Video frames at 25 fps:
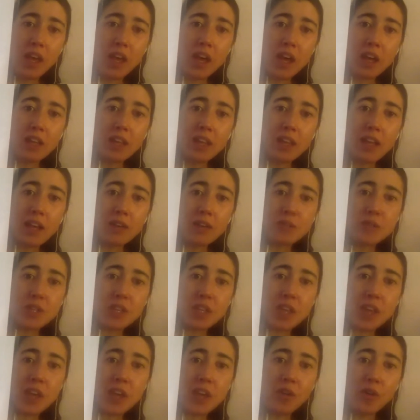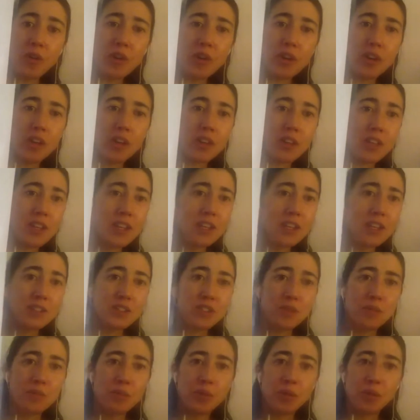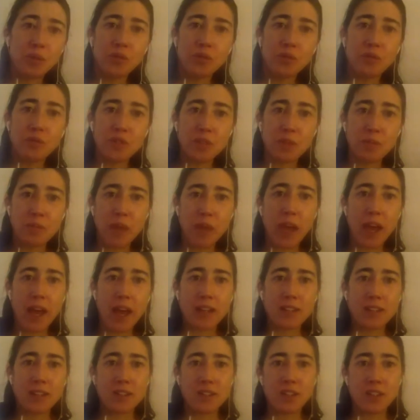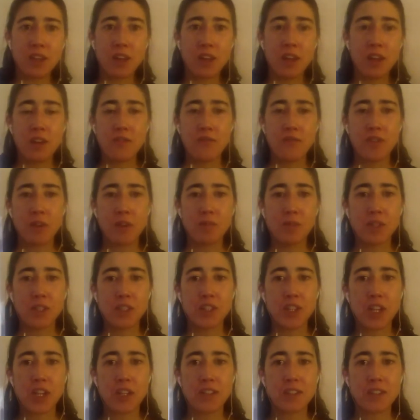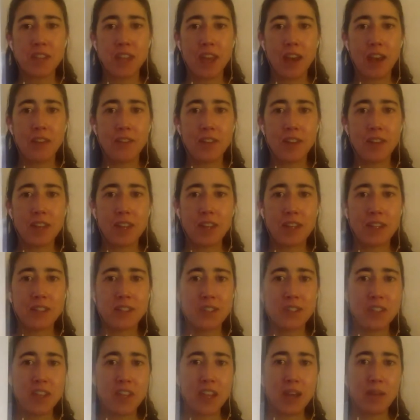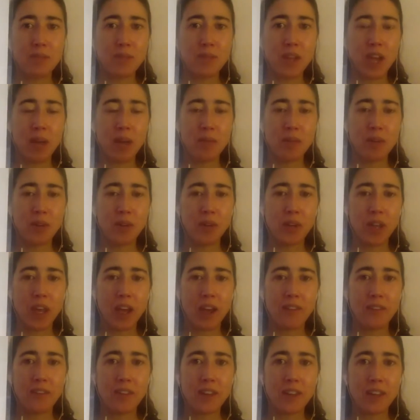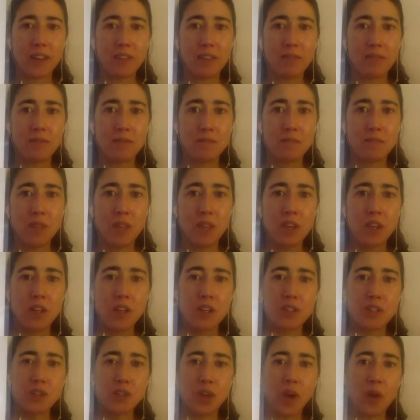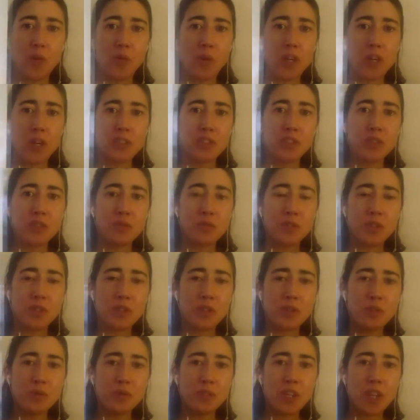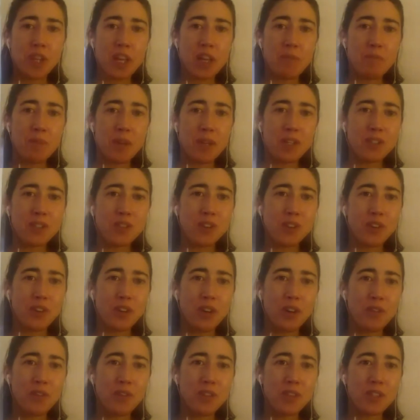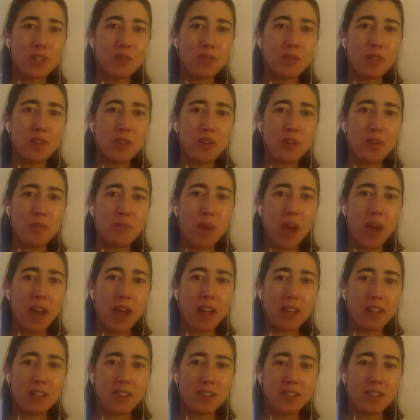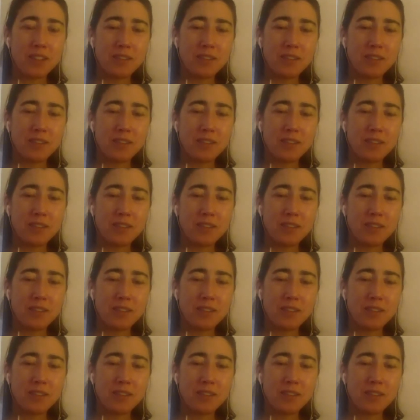allows the aorta to pass from the chest cavity into the abdominal cavity. So I want you to take a picture of this with your mind.